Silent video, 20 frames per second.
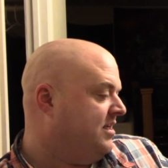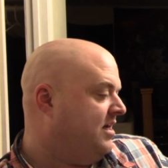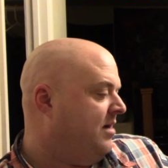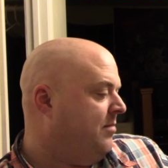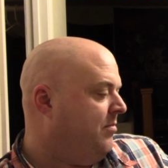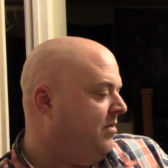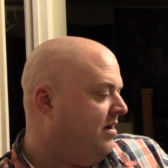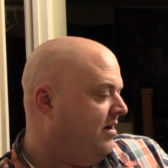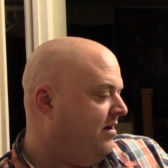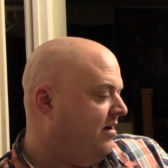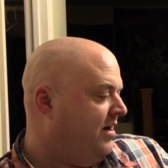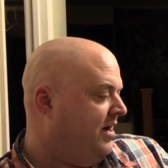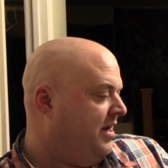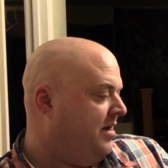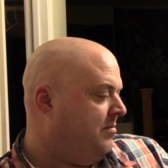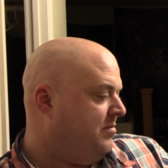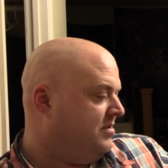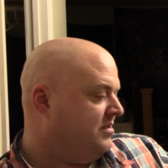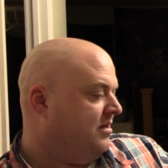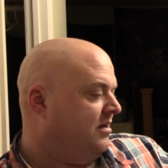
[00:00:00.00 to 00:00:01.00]
I bought it on
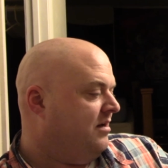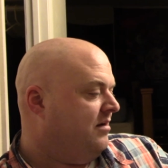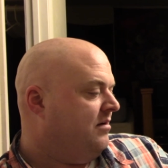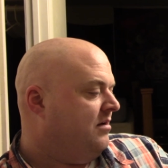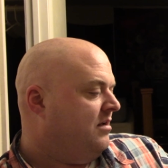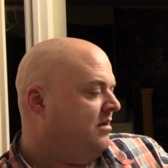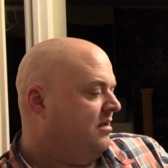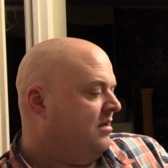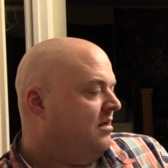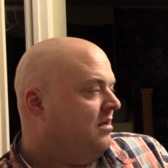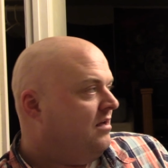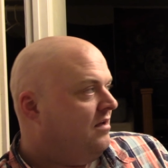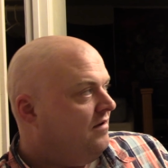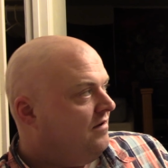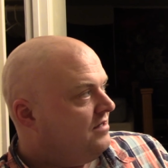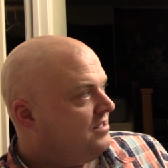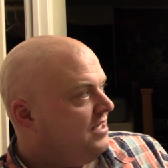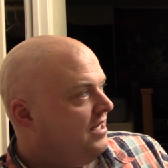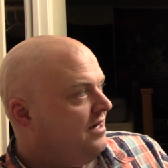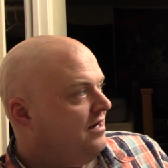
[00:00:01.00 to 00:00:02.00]
Amazon.
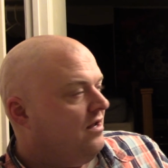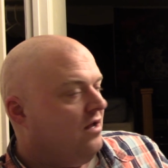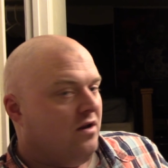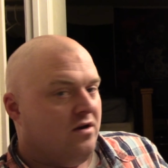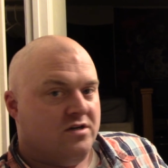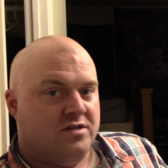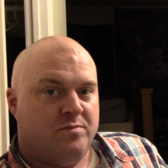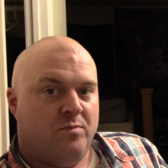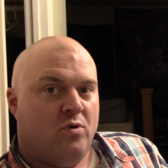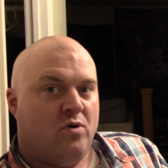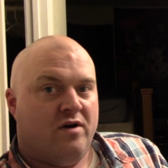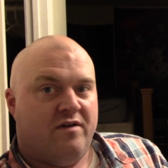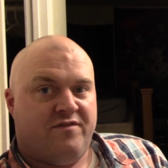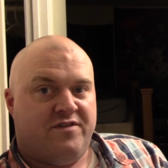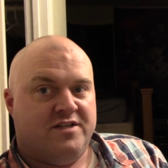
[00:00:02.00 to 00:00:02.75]
$10 more if the